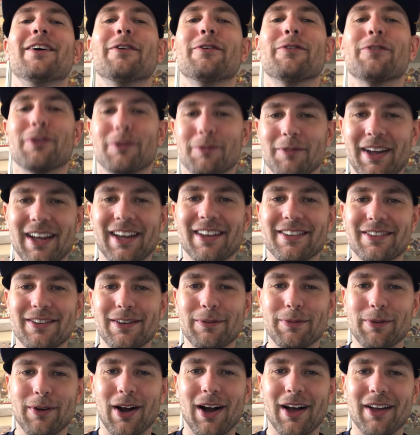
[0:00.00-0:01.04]
For me, it's
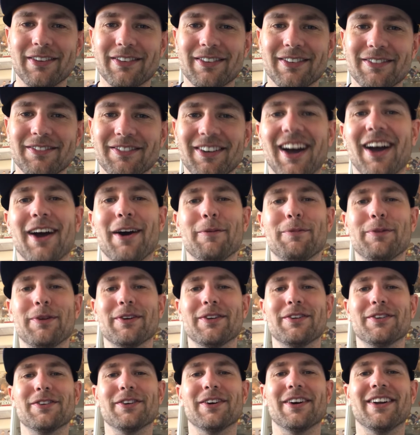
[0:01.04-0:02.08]
super awesome. I hope
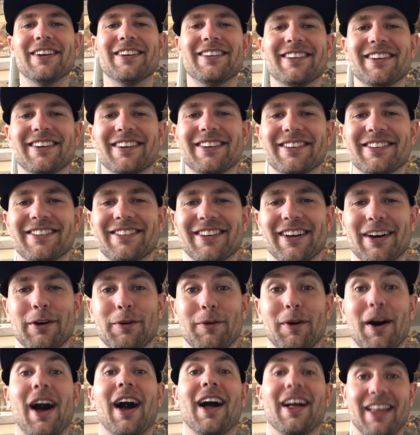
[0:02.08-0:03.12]
you enjoy it too.
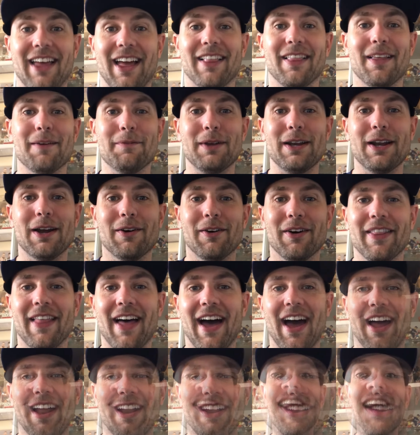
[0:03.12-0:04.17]
So yeah, let me know on
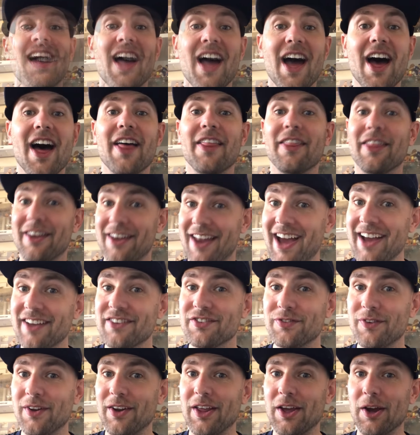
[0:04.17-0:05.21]
that. The
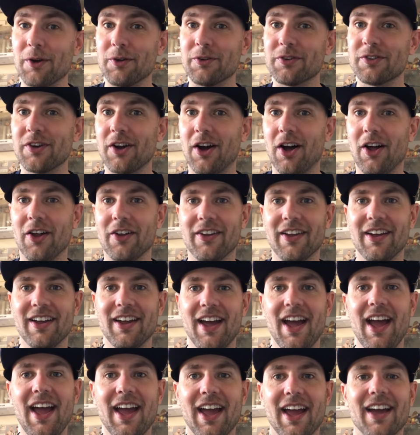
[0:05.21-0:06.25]
next video is called,
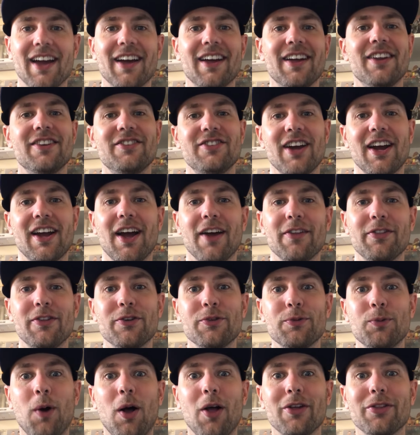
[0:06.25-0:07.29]
Hey, check out
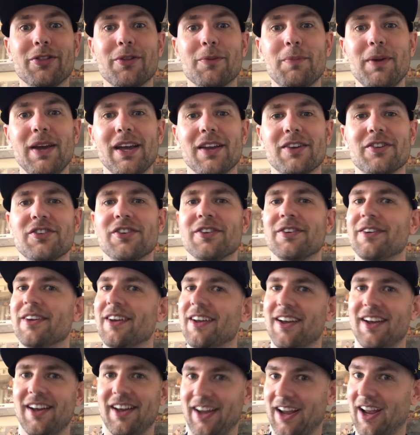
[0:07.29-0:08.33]
this wall at the beach.
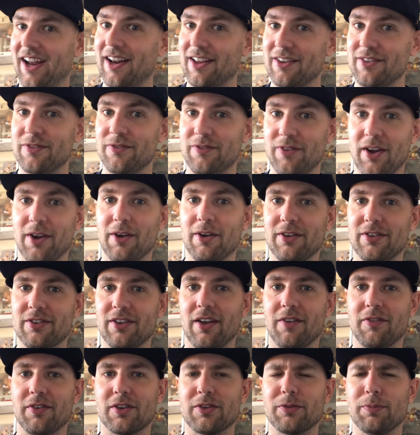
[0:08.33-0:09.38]
And it's very
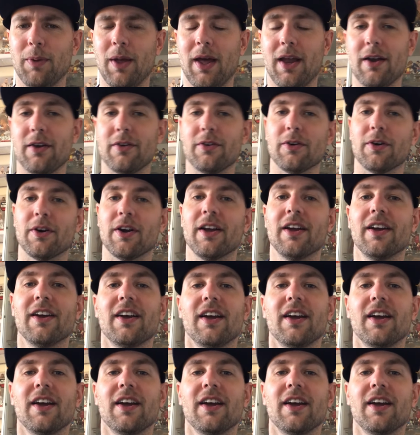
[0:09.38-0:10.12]
self-explanatory.